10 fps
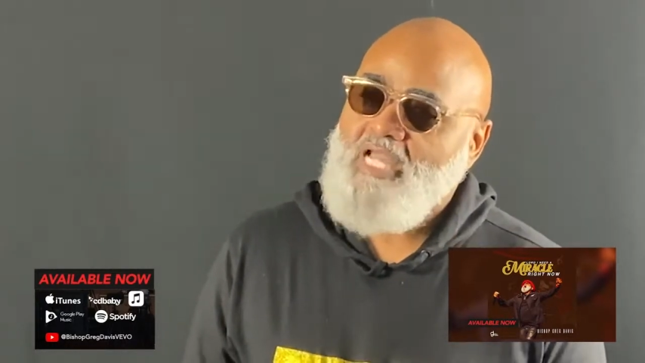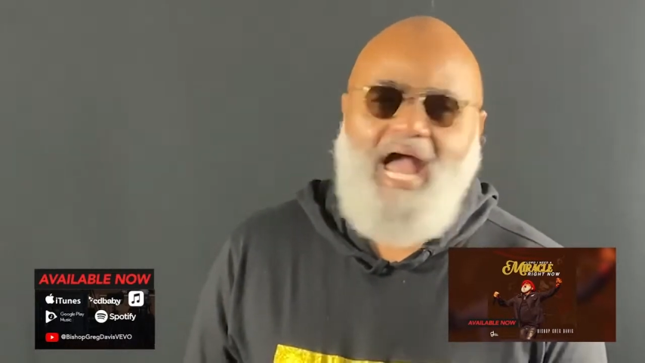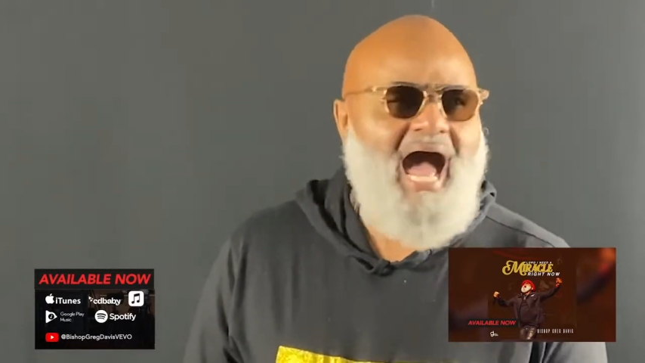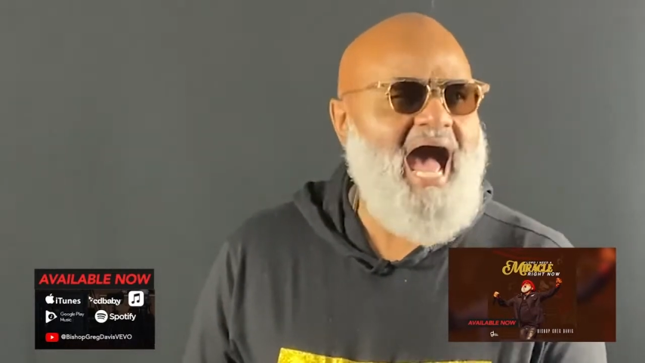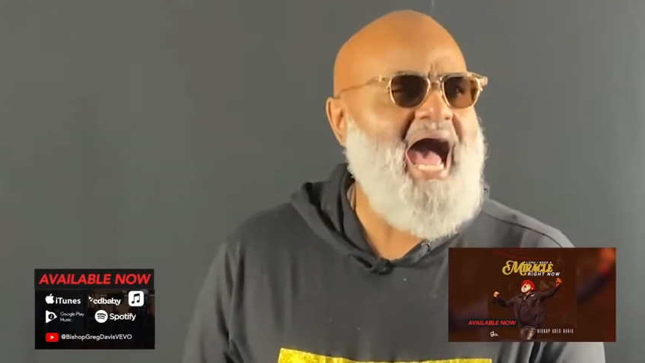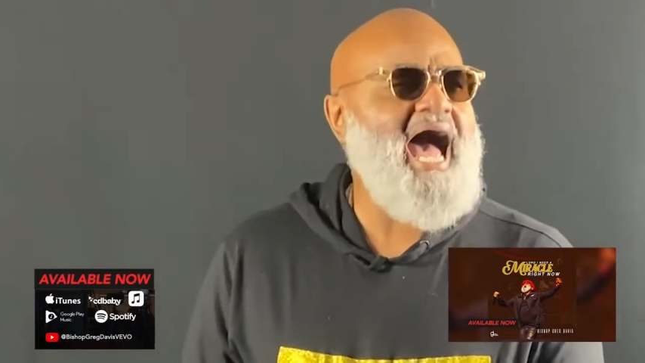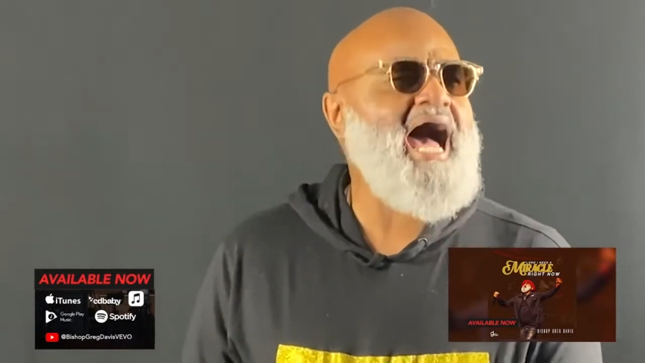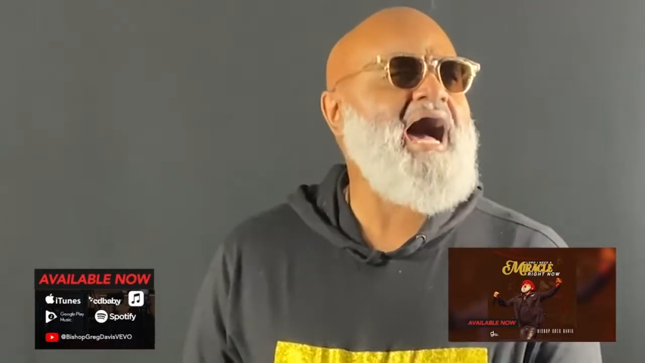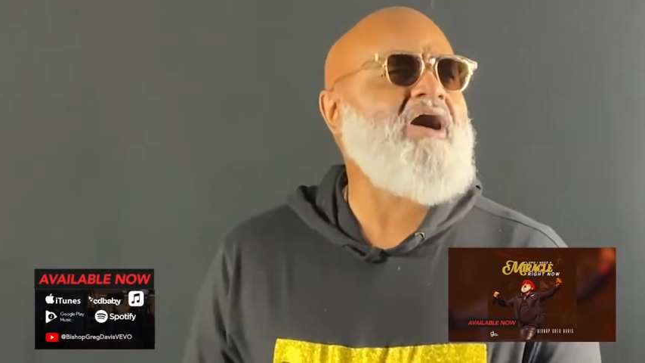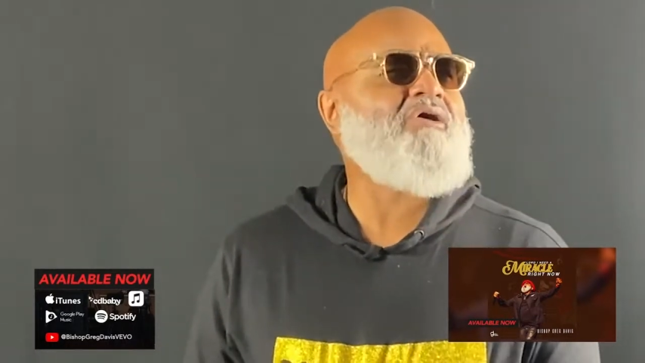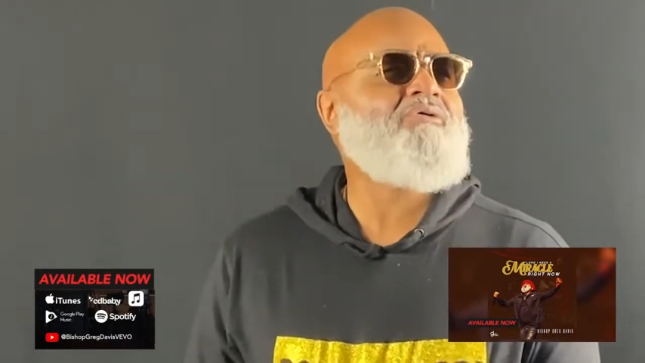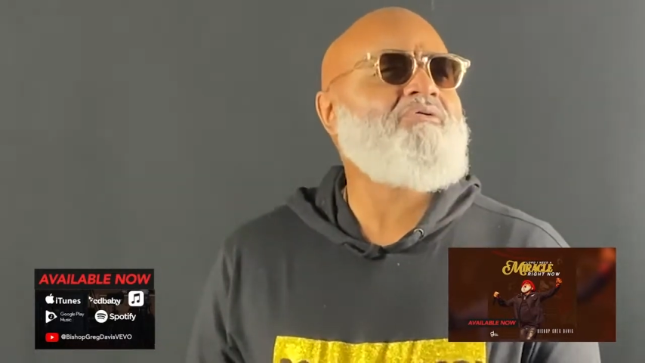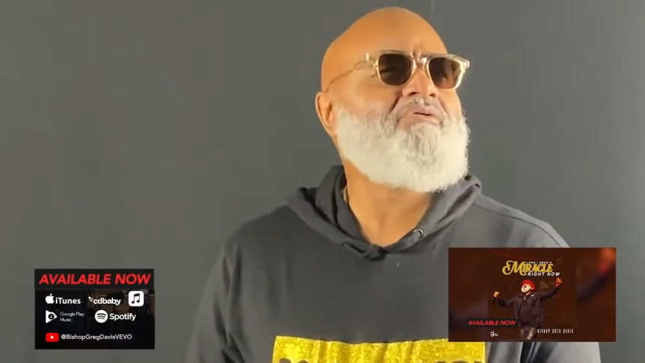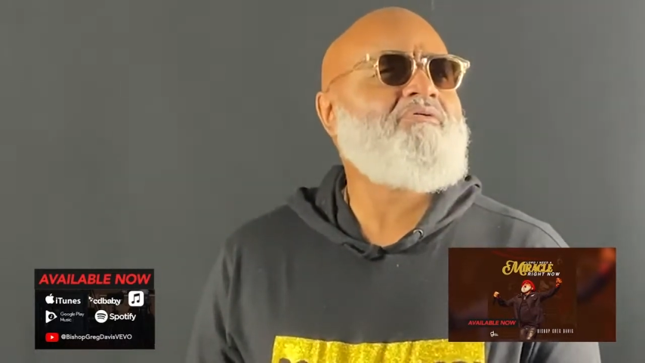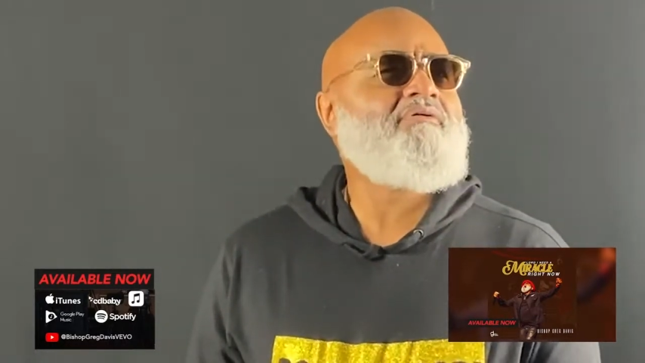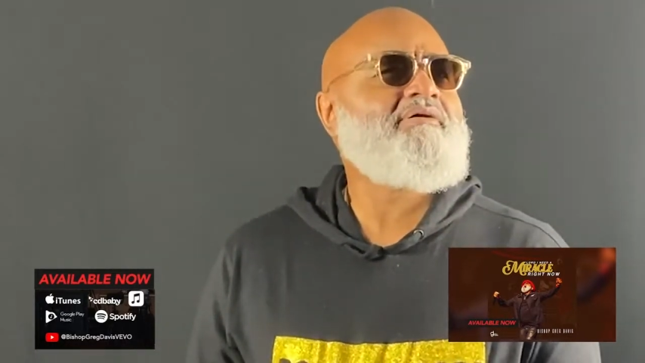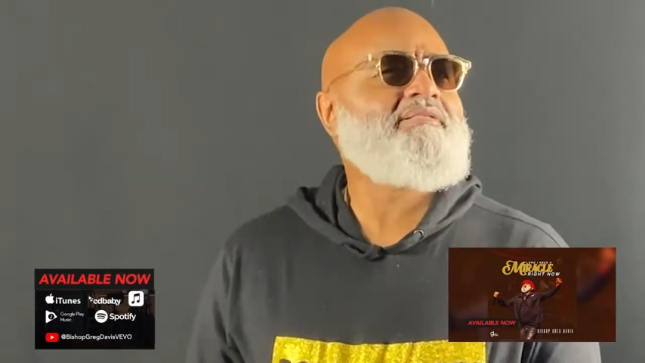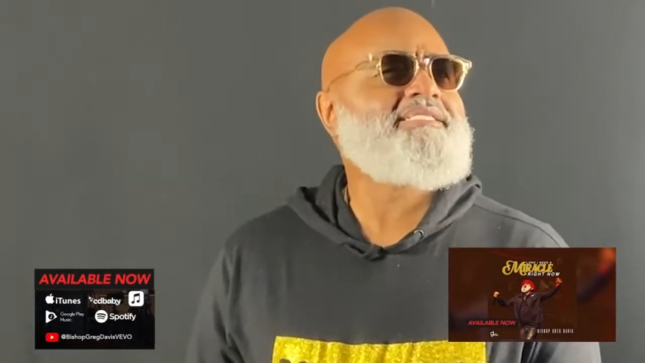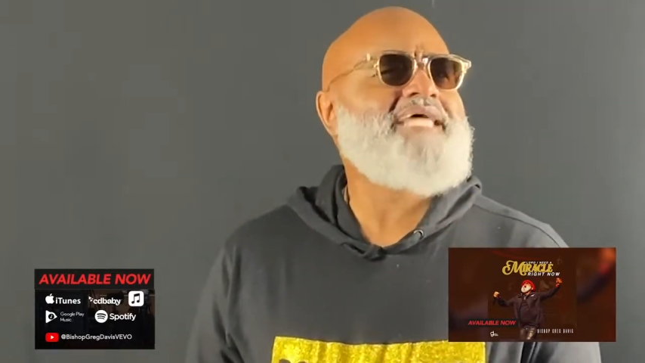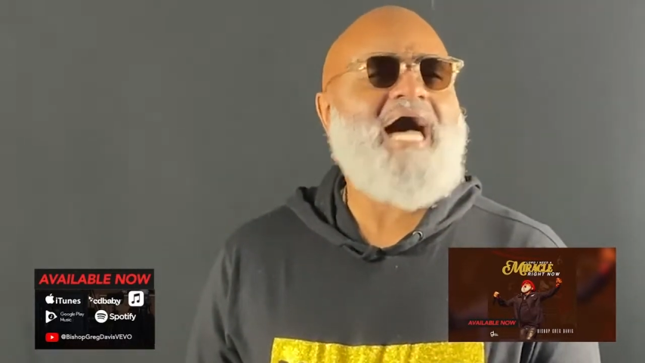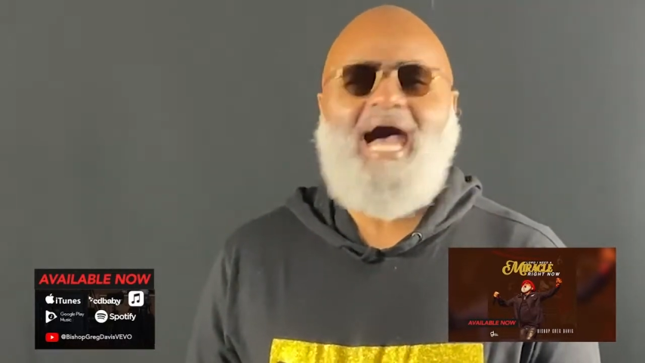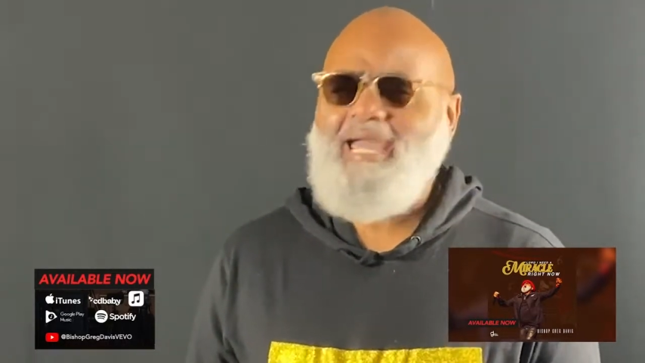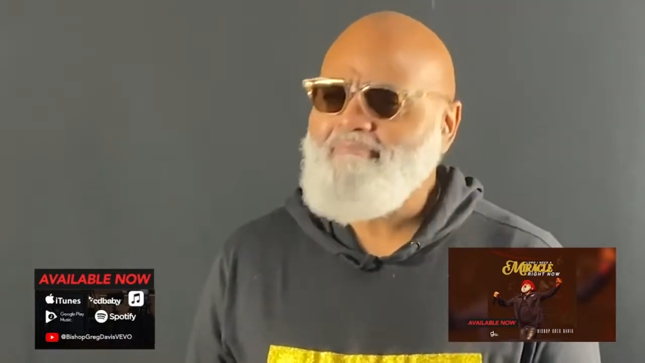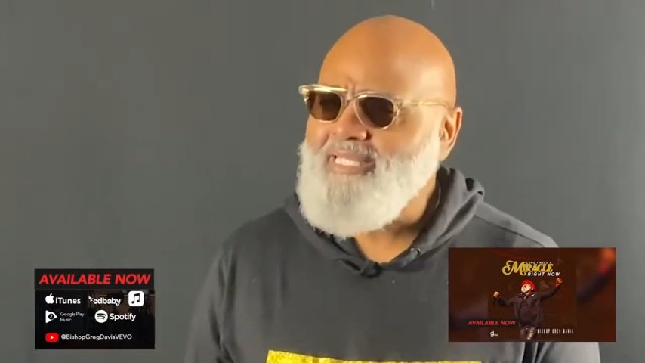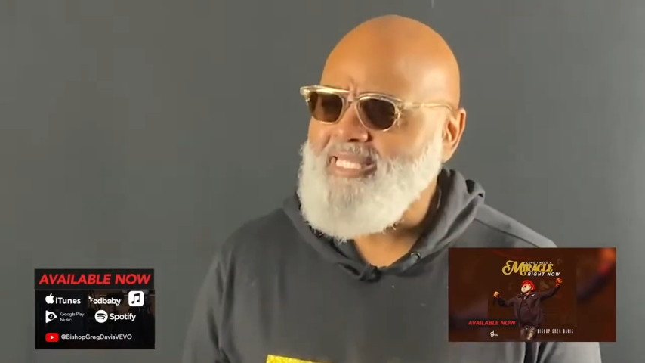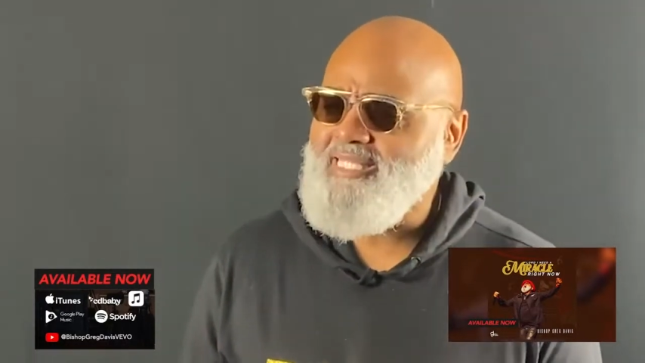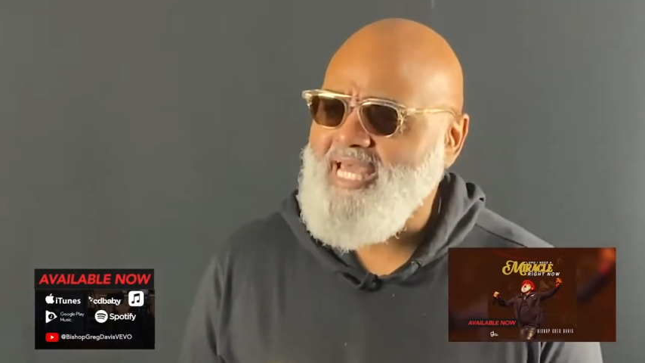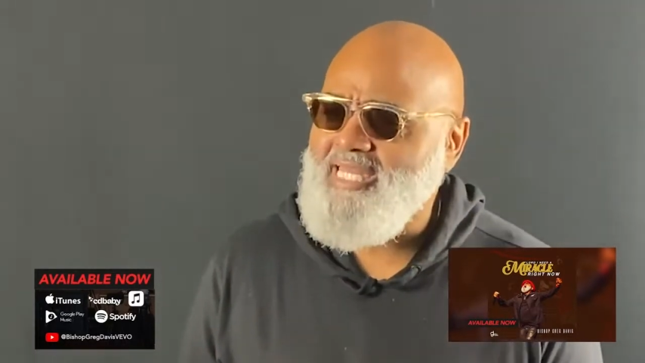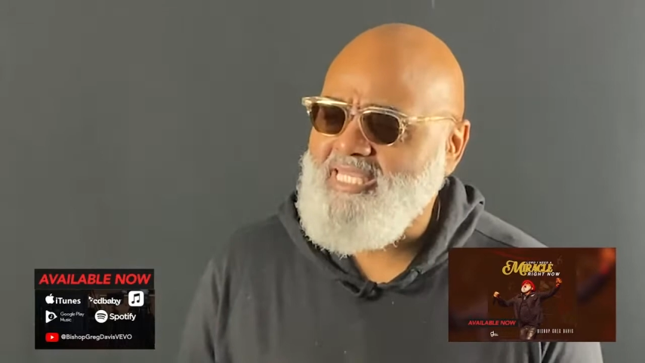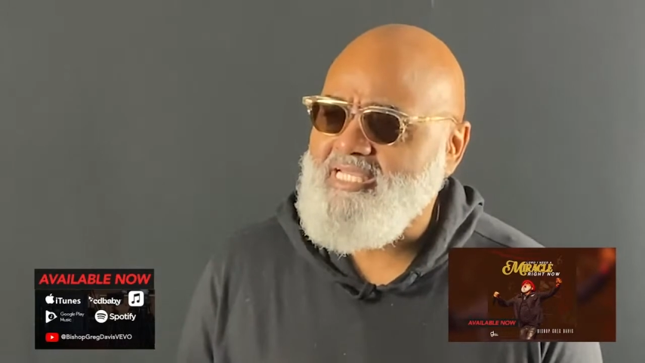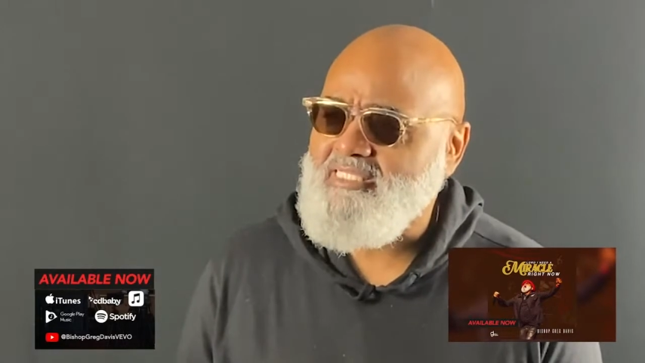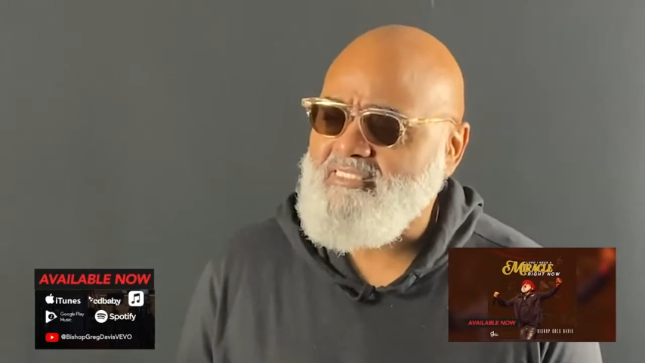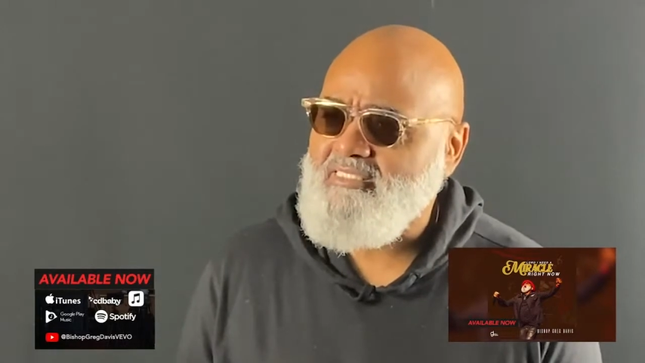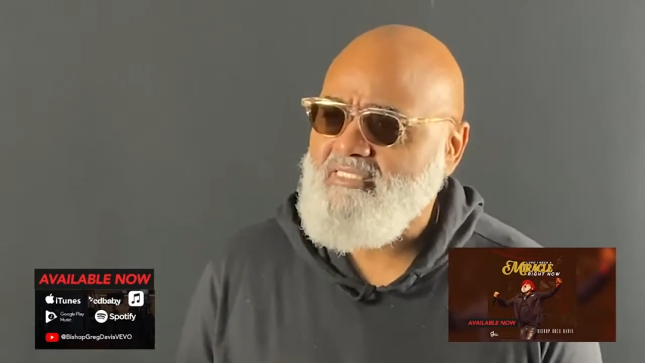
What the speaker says: How timely that is.